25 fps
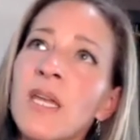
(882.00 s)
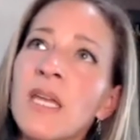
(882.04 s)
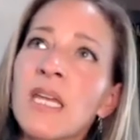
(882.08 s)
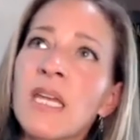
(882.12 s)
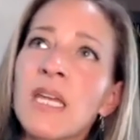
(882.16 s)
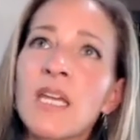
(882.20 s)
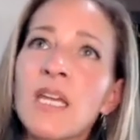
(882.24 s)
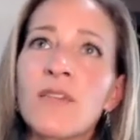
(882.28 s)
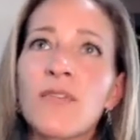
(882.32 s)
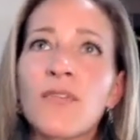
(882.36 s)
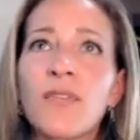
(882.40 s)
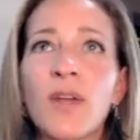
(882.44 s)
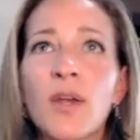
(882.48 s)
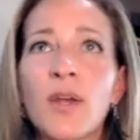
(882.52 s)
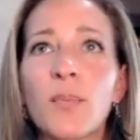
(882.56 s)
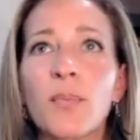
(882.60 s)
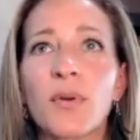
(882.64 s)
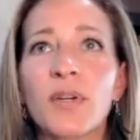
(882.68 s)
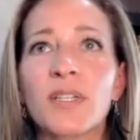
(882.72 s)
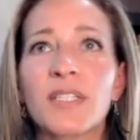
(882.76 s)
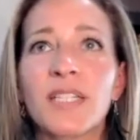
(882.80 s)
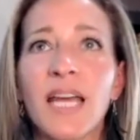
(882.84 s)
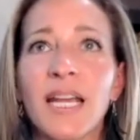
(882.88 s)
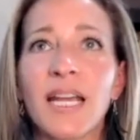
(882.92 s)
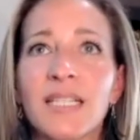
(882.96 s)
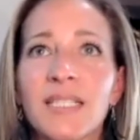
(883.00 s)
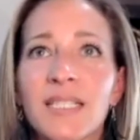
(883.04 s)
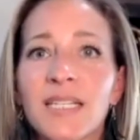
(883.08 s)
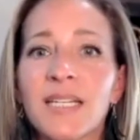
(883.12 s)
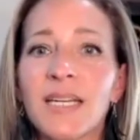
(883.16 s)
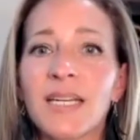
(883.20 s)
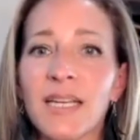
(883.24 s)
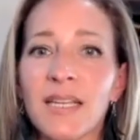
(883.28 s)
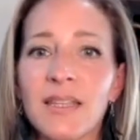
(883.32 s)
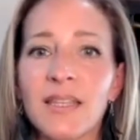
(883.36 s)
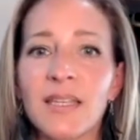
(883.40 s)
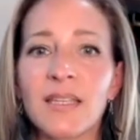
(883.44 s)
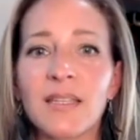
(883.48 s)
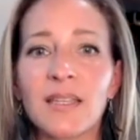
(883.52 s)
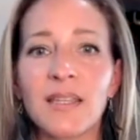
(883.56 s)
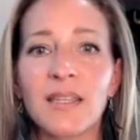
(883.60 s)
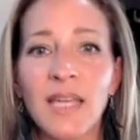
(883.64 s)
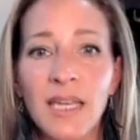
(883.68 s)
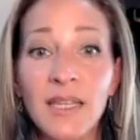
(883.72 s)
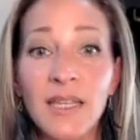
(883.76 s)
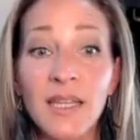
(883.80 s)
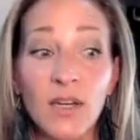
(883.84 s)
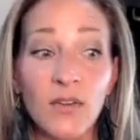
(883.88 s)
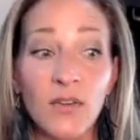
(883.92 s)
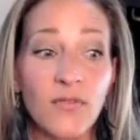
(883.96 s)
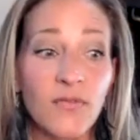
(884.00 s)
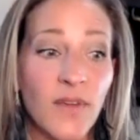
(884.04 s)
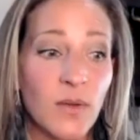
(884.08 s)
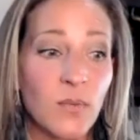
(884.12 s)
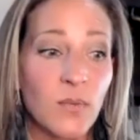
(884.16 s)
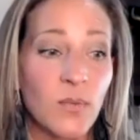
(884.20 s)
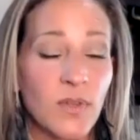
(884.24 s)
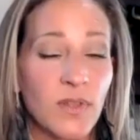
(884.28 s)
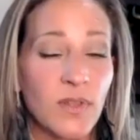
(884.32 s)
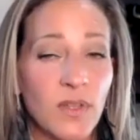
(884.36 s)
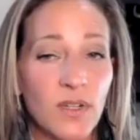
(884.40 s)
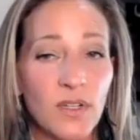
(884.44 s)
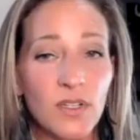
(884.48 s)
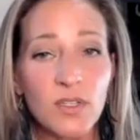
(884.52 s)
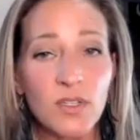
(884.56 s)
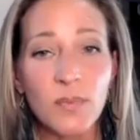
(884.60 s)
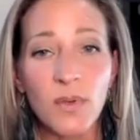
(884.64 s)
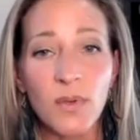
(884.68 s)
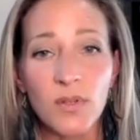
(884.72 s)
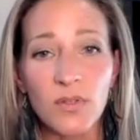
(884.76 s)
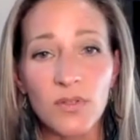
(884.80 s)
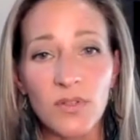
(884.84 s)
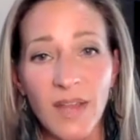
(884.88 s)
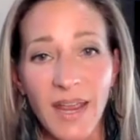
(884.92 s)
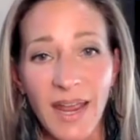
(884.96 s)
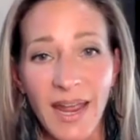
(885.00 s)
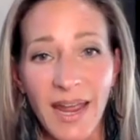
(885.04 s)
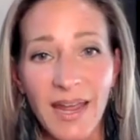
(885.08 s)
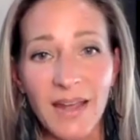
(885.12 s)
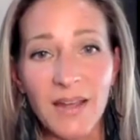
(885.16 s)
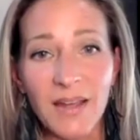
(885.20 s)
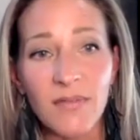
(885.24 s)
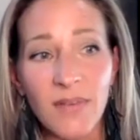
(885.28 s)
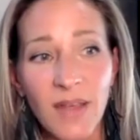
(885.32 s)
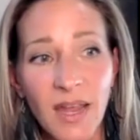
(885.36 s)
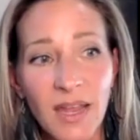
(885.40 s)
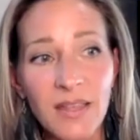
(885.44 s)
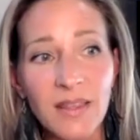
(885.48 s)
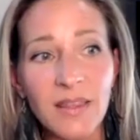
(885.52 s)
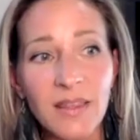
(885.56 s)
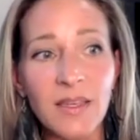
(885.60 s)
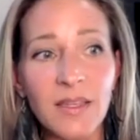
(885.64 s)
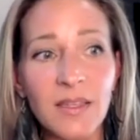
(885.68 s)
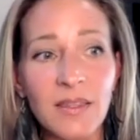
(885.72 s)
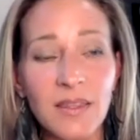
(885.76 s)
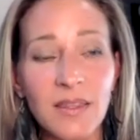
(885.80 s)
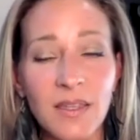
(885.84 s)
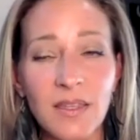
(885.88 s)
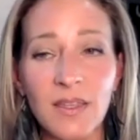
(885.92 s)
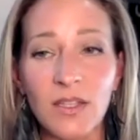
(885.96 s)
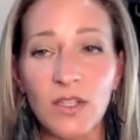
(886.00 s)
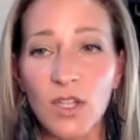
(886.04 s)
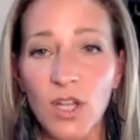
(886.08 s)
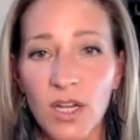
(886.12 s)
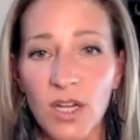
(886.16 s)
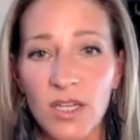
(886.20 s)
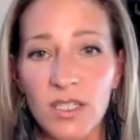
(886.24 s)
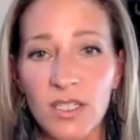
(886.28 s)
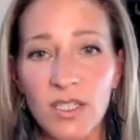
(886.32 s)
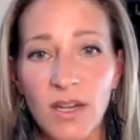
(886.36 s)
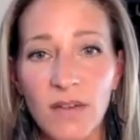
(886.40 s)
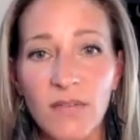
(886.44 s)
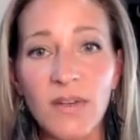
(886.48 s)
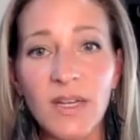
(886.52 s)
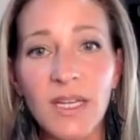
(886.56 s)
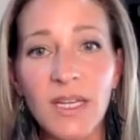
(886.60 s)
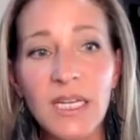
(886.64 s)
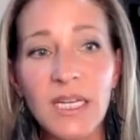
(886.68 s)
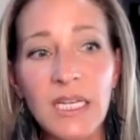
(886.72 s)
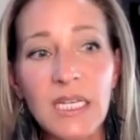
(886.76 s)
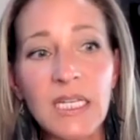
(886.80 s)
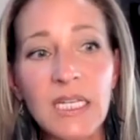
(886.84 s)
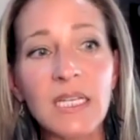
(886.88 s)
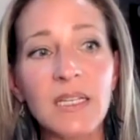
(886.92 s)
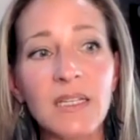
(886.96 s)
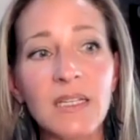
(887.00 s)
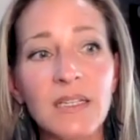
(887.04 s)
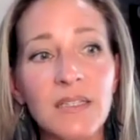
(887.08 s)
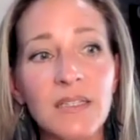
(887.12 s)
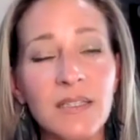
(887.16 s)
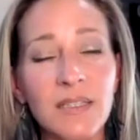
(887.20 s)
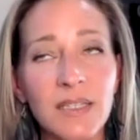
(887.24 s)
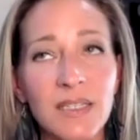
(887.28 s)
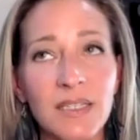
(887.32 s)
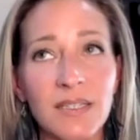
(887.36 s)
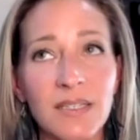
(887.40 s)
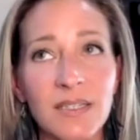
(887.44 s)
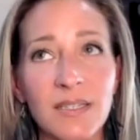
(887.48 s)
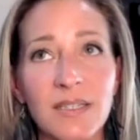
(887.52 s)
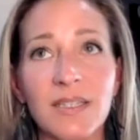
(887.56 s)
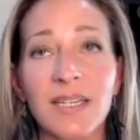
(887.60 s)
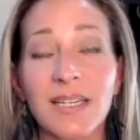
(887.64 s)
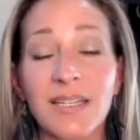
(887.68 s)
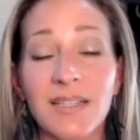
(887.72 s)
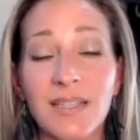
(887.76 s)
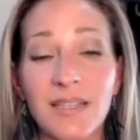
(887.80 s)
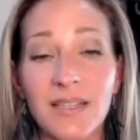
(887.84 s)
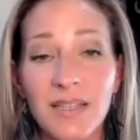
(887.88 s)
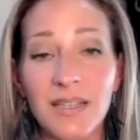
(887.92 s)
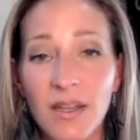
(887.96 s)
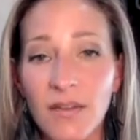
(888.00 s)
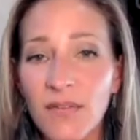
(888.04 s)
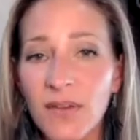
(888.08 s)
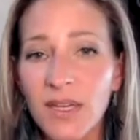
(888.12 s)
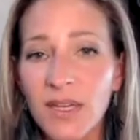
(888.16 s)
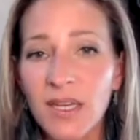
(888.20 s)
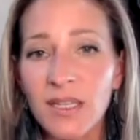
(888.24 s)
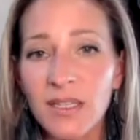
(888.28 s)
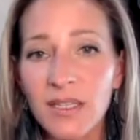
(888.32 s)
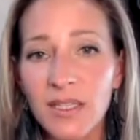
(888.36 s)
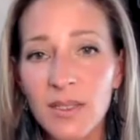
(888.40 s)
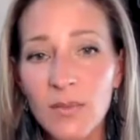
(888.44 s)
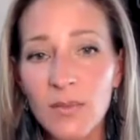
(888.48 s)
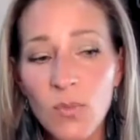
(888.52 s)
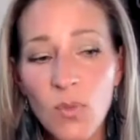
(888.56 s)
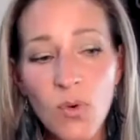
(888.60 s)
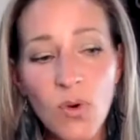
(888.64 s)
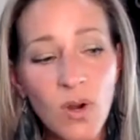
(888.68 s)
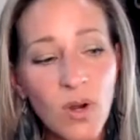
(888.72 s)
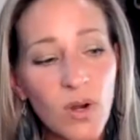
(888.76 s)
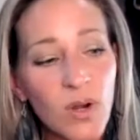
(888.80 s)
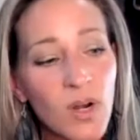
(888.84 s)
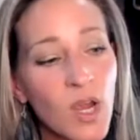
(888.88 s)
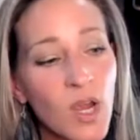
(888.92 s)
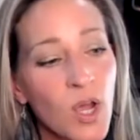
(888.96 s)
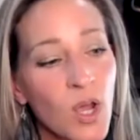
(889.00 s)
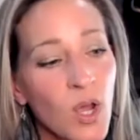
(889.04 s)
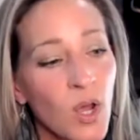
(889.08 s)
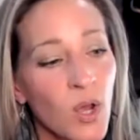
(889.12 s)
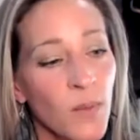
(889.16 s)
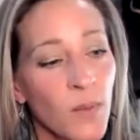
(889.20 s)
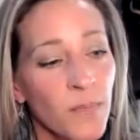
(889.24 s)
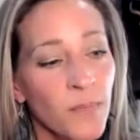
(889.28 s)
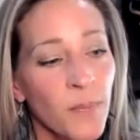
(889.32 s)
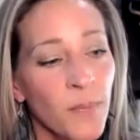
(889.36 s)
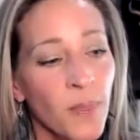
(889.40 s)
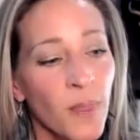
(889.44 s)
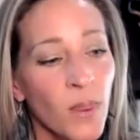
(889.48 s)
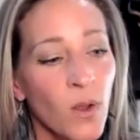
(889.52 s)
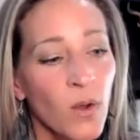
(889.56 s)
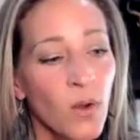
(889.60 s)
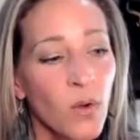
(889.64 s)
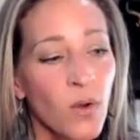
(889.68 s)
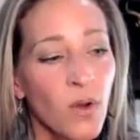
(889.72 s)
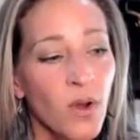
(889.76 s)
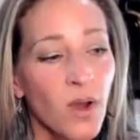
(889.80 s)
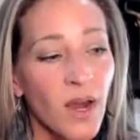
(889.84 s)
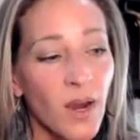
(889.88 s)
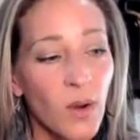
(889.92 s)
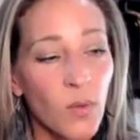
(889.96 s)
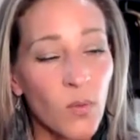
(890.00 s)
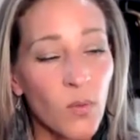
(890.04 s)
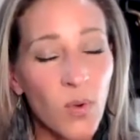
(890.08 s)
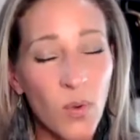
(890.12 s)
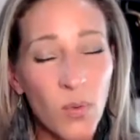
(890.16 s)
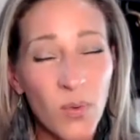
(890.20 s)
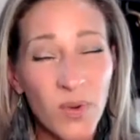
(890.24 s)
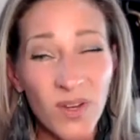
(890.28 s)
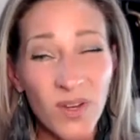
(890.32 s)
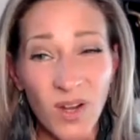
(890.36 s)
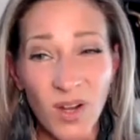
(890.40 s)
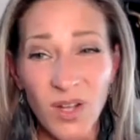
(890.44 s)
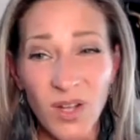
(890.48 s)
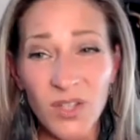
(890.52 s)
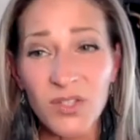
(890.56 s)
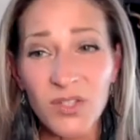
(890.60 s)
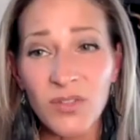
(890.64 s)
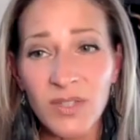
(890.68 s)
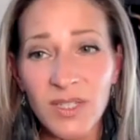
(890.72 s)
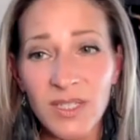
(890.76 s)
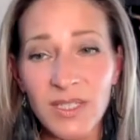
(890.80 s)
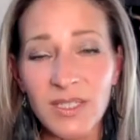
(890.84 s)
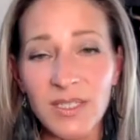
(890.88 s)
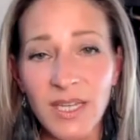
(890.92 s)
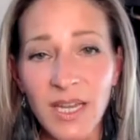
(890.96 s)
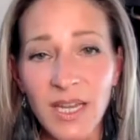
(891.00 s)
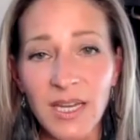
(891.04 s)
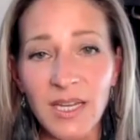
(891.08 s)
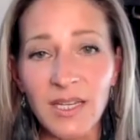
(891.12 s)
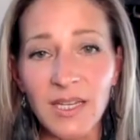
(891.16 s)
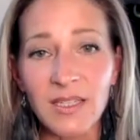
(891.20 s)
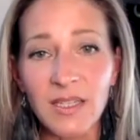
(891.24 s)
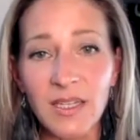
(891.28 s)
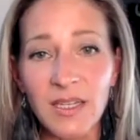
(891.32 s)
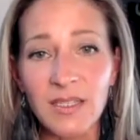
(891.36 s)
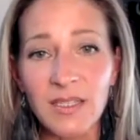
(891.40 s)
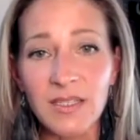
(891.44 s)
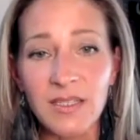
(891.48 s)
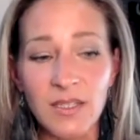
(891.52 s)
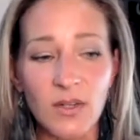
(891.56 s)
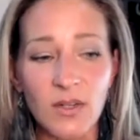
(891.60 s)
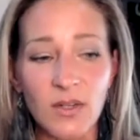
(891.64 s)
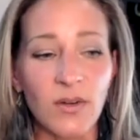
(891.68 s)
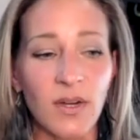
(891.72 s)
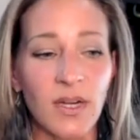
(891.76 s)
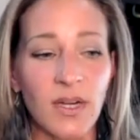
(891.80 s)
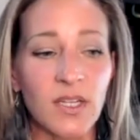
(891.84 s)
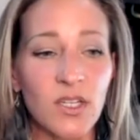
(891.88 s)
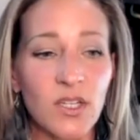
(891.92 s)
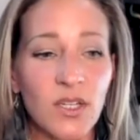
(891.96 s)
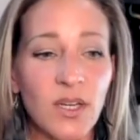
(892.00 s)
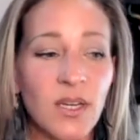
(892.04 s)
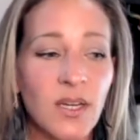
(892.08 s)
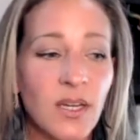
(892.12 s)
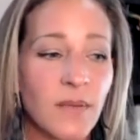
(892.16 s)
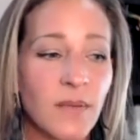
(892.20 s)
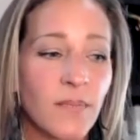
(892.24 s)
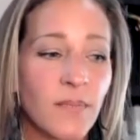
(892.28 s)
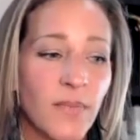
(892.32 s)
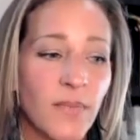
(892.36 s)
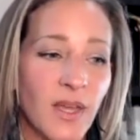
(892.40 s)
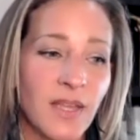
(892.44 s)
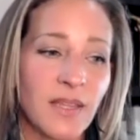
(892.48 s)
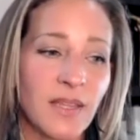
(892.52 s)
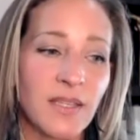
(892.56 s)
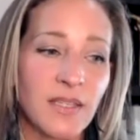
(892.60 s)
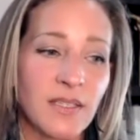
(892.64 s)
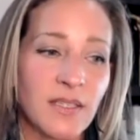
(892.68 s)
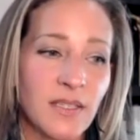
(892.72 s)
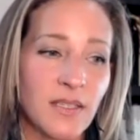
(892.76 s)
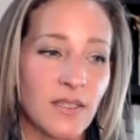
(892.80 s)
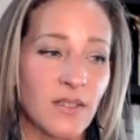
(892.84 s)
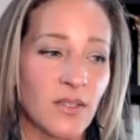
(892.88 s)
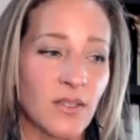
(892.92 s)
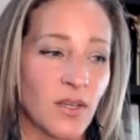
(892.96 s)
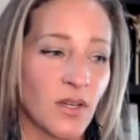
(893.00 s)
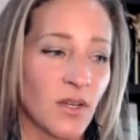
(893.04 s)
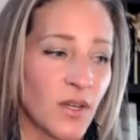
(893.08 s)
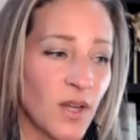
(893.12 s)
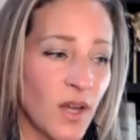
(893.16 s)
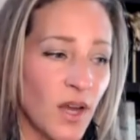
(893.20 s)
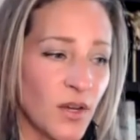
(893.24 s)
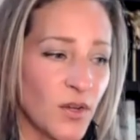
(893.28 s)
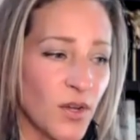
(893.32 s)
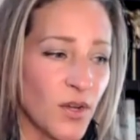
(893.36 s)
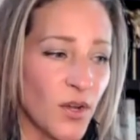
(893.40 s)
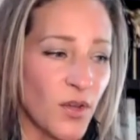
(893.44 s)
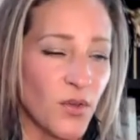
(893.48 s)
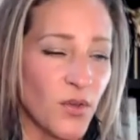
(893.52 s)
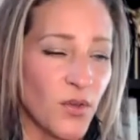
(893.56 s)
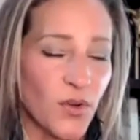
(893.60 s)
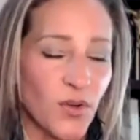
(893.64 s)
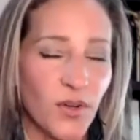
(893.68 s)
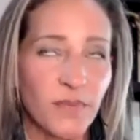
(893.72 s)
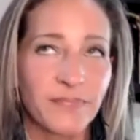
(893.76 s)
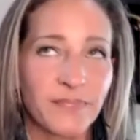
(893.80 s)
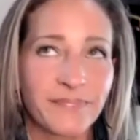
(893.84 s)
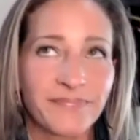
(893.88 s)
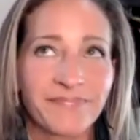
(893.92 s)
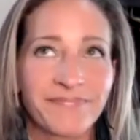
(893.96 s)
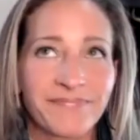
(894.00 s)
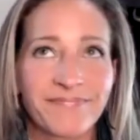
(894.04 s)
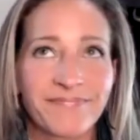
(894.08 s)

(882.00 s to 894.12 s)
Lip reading: if they're protected, I think, and they're fed what they're supposed to have, I think that the longevity is significantly more. What we also need to take into consideration, and this is another